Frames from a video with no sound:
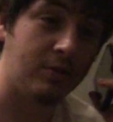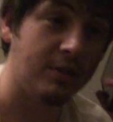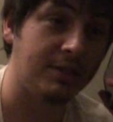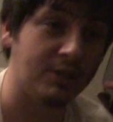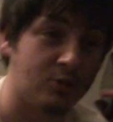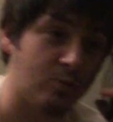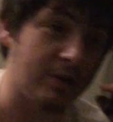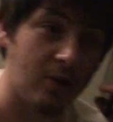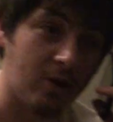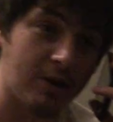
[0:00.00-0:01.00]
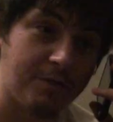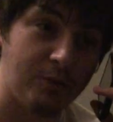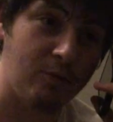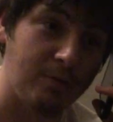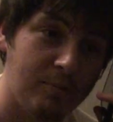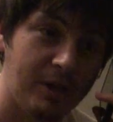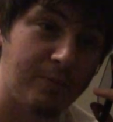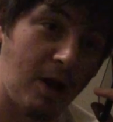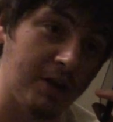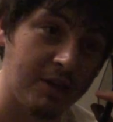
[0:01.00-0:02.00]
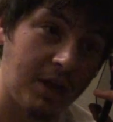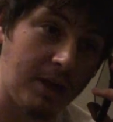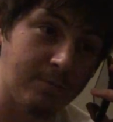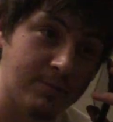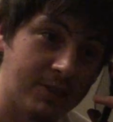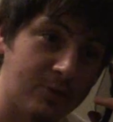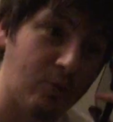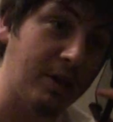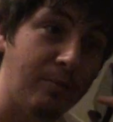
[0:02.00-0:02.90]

Listen, sweetheart, if you want to play mind games, we